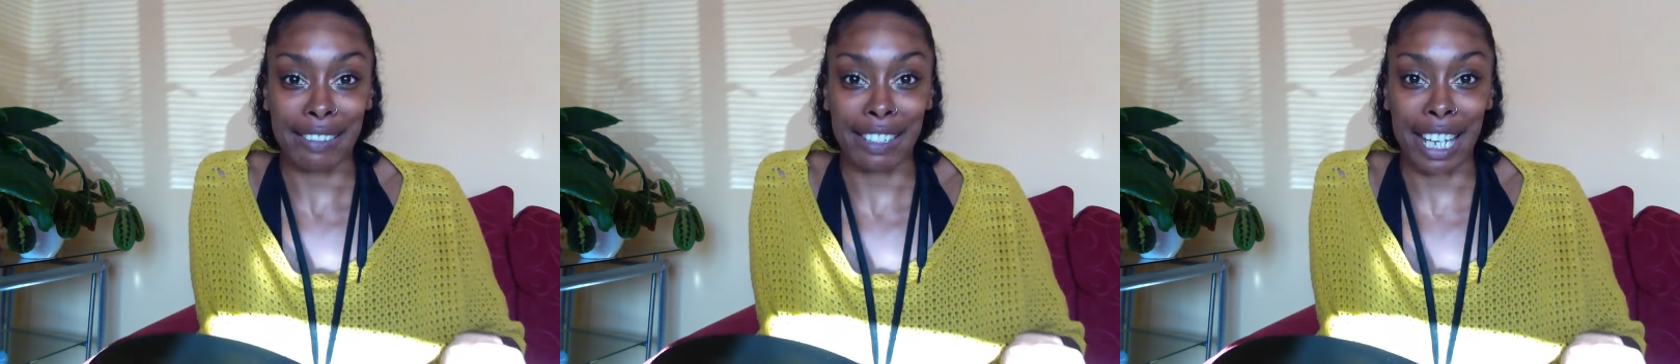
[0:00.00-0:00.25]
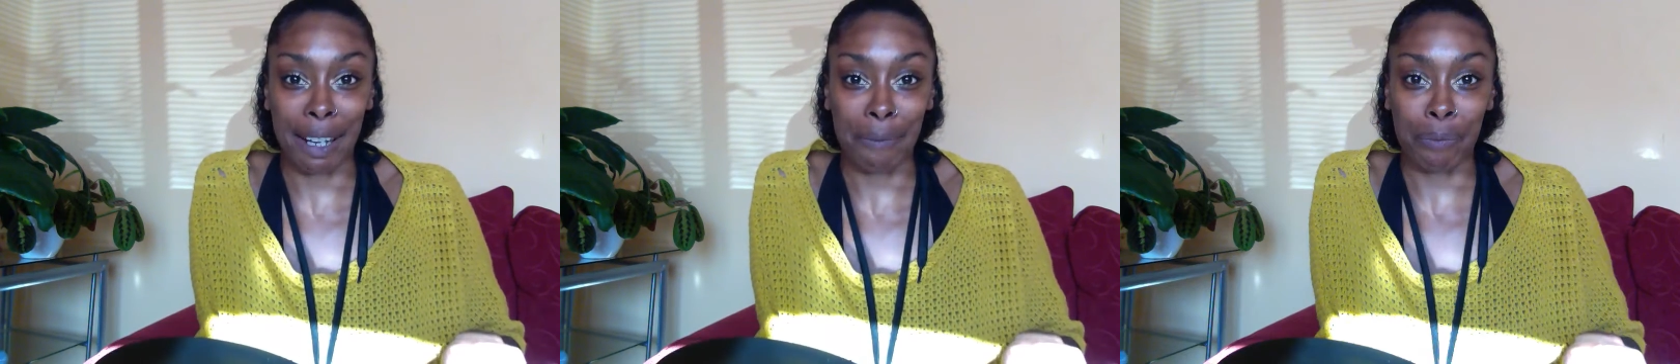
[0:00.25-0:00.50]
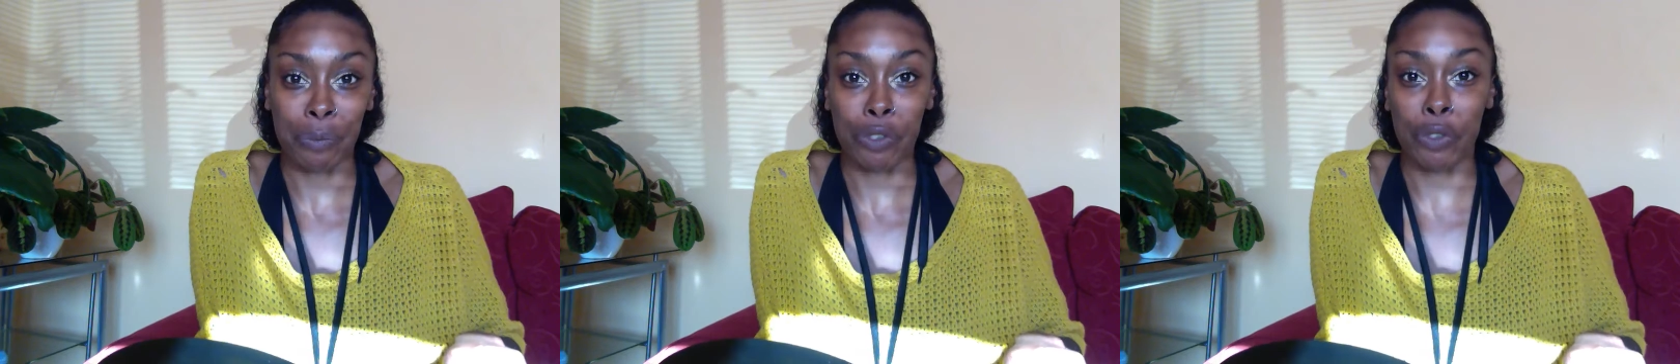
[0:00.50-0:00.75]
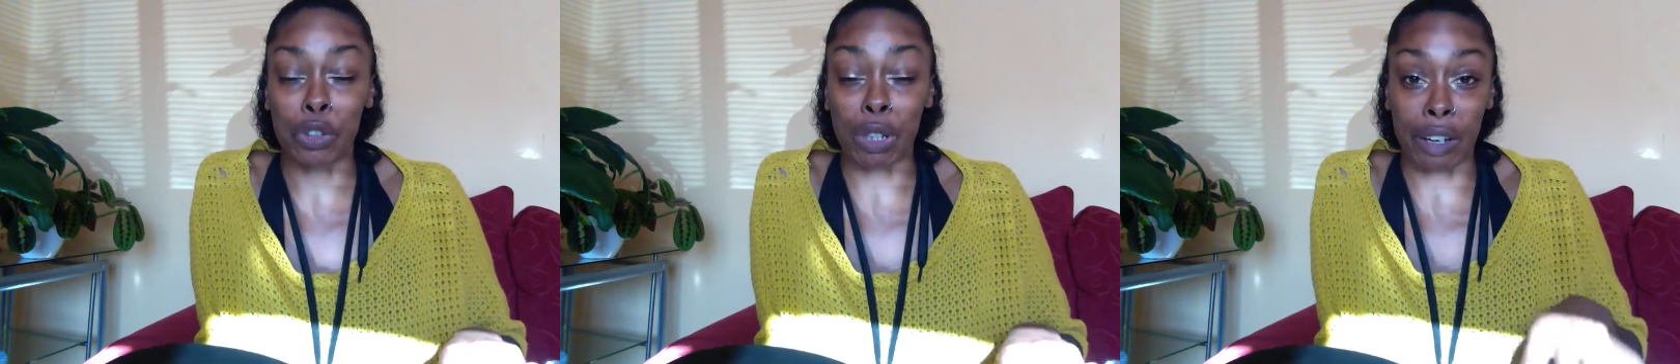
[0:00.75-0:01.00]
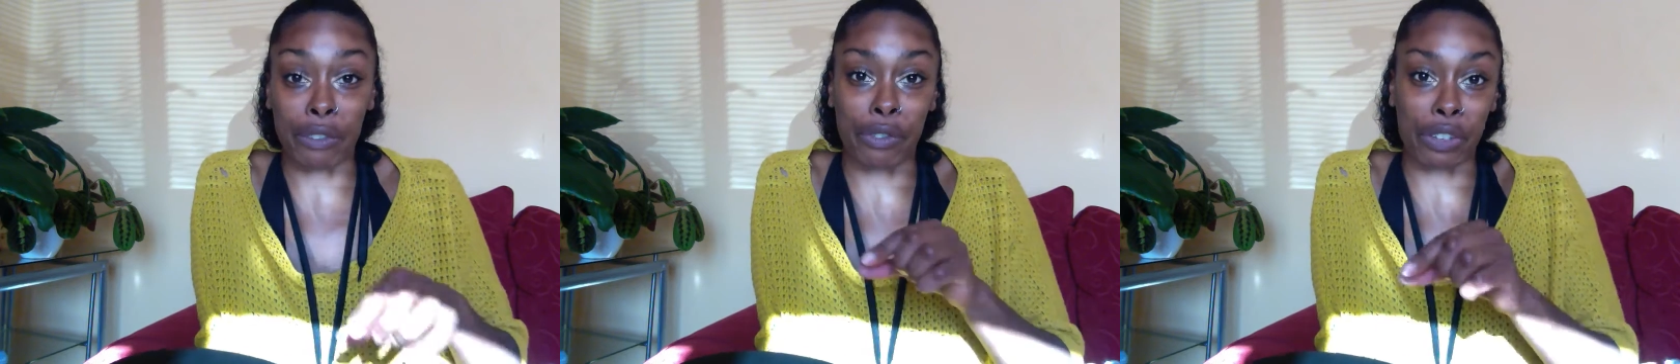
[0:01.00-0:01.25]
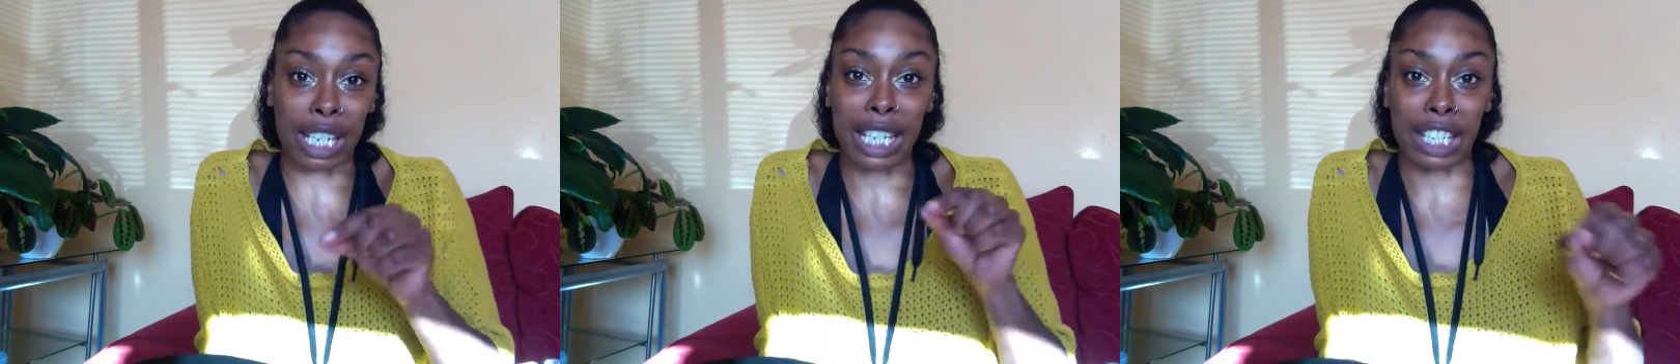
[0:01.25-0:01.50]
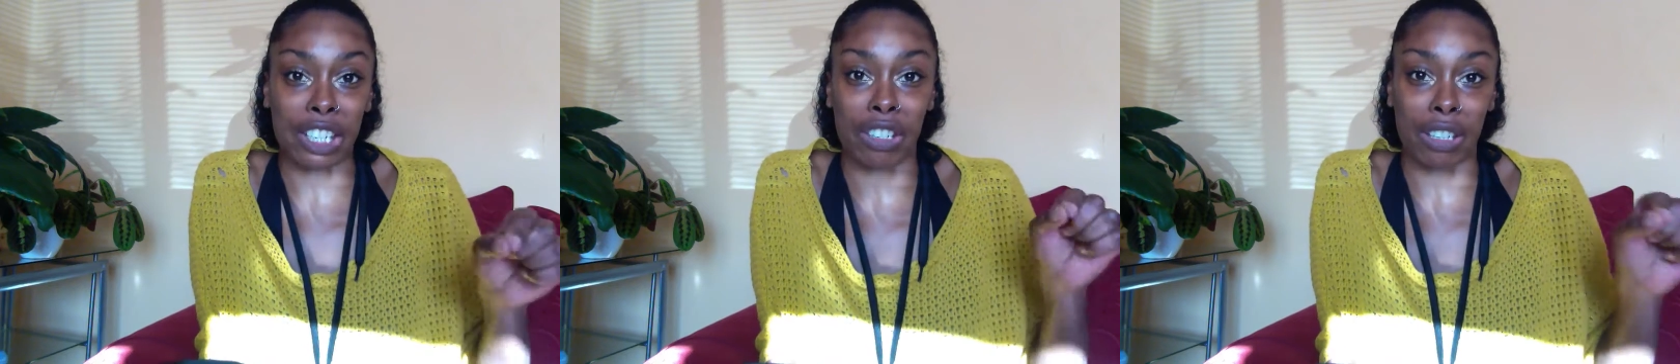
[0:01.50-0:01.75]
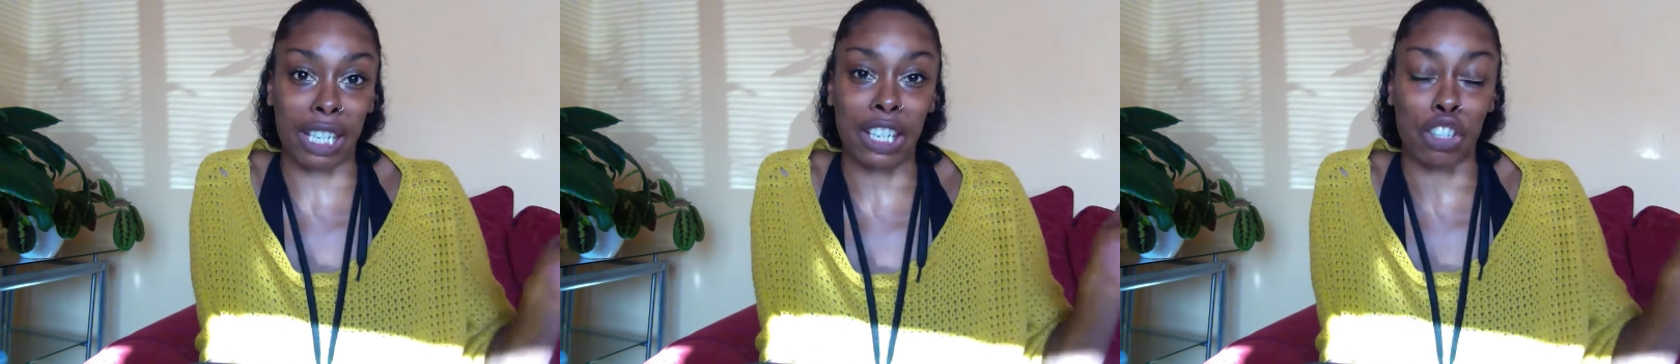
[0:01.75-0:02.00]
Yeah, but do that for
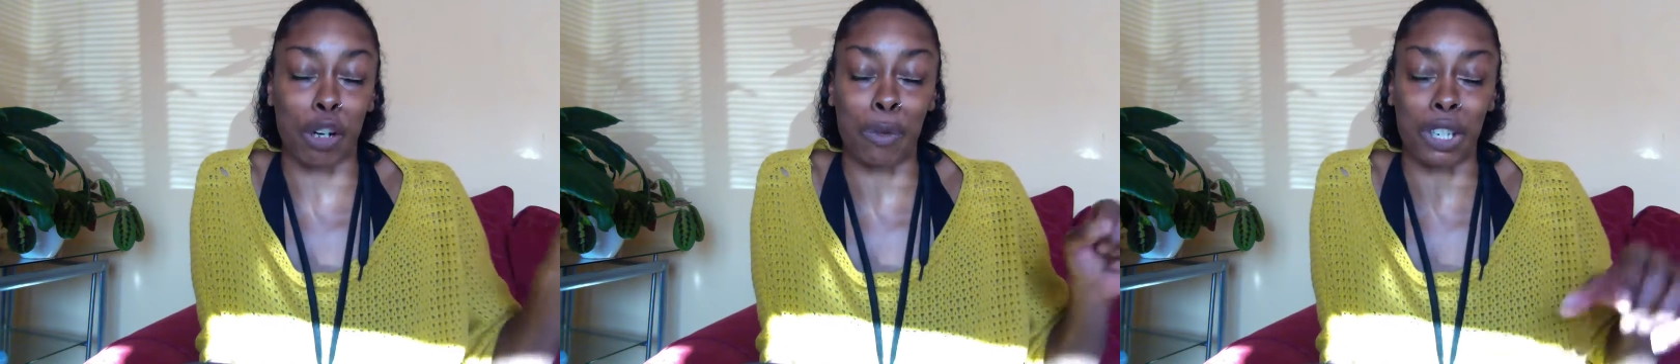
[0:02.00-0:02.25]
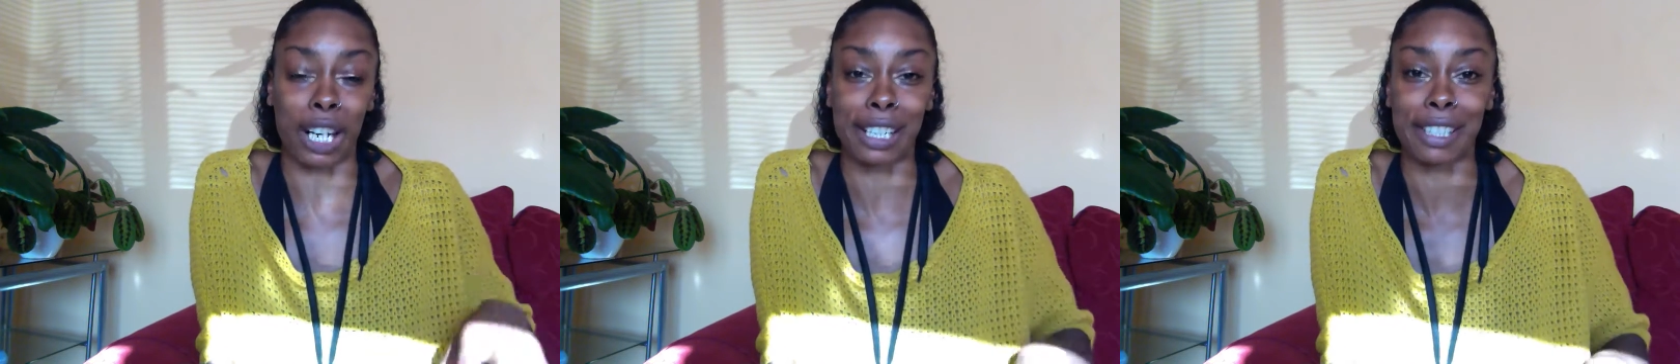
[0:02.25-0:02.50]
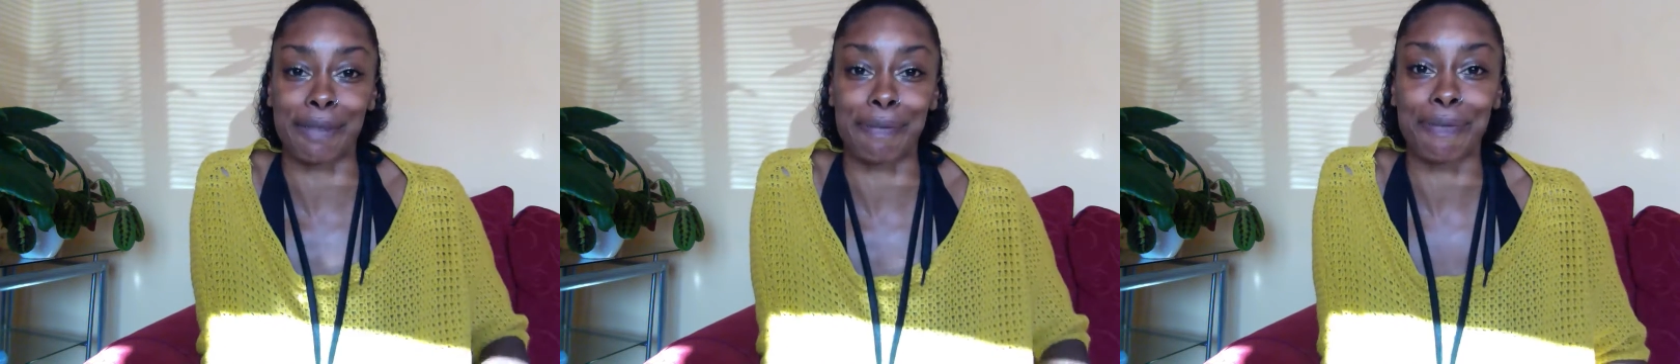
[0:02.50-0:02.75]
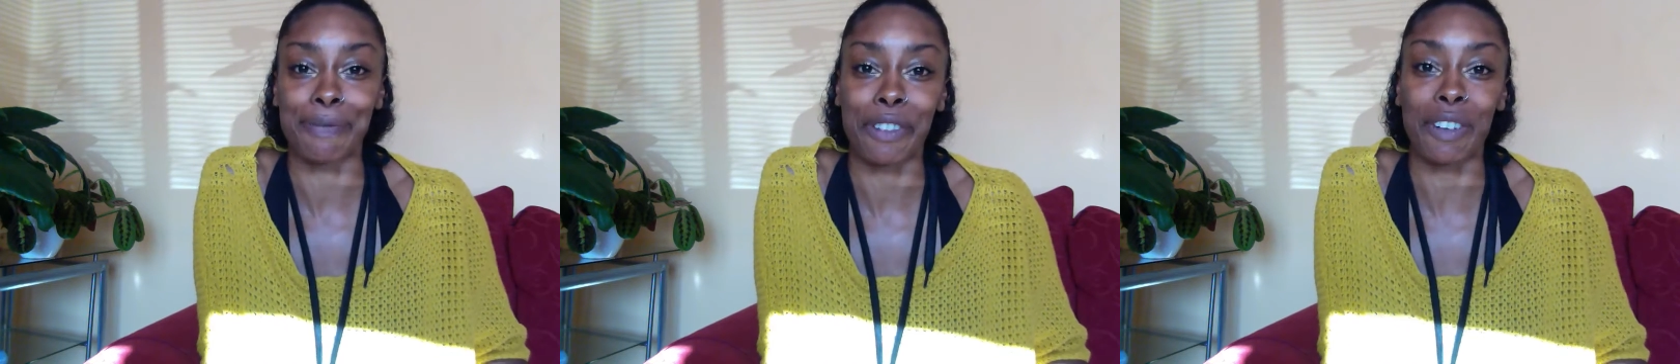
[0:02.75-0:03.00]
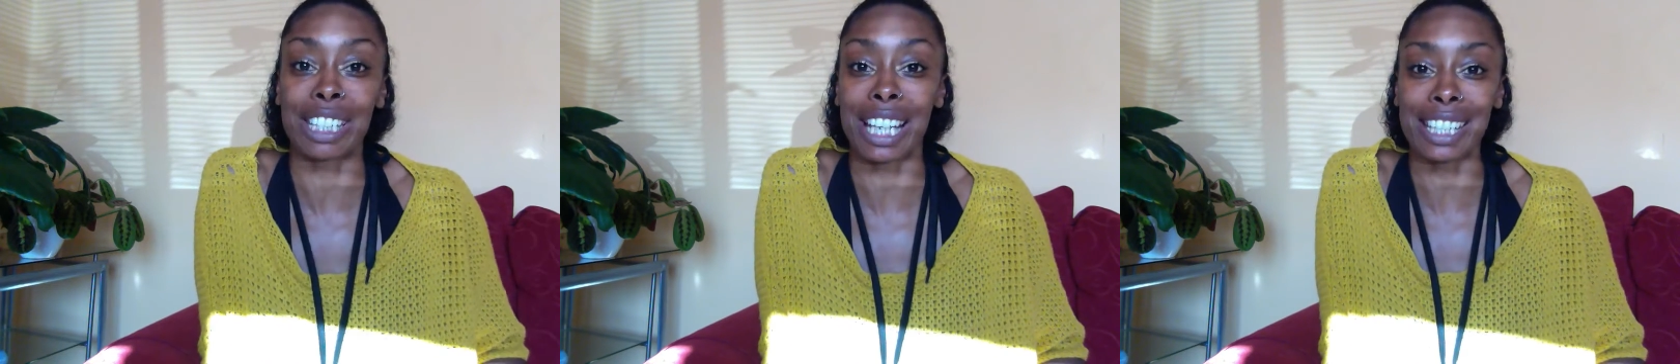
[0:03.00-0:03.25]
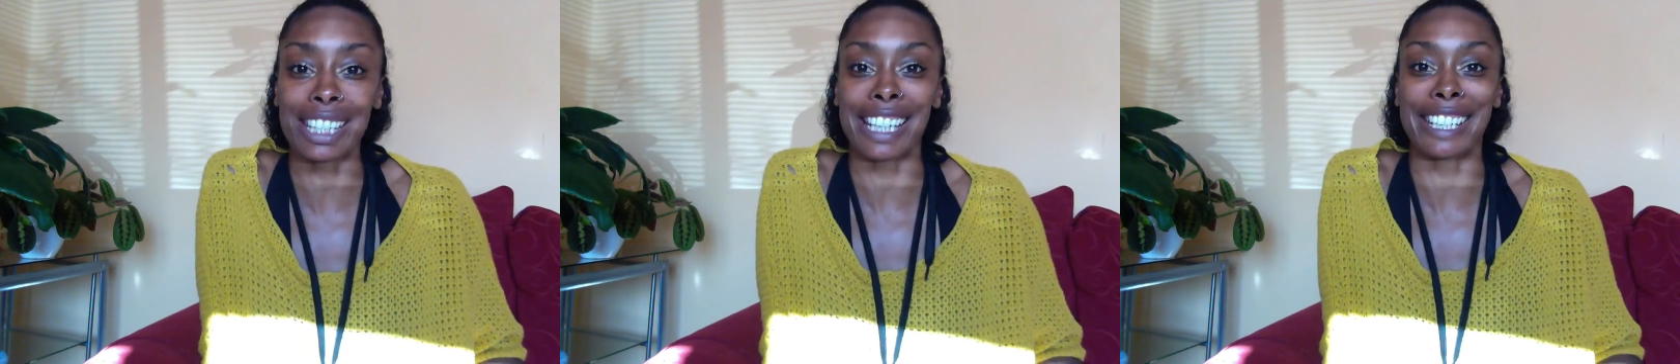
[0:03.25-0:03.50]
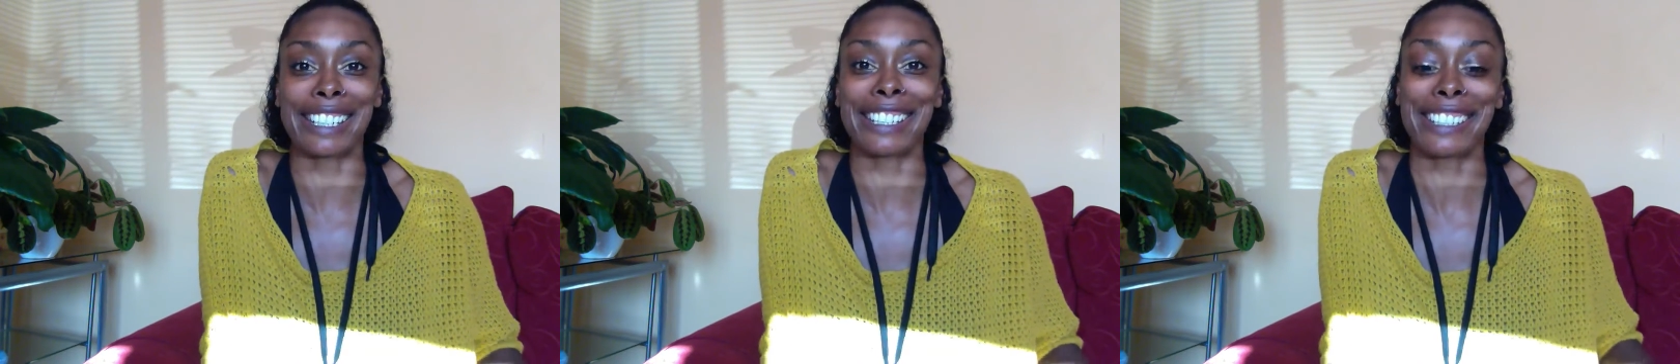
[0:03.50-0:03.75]
each object. Fantastic.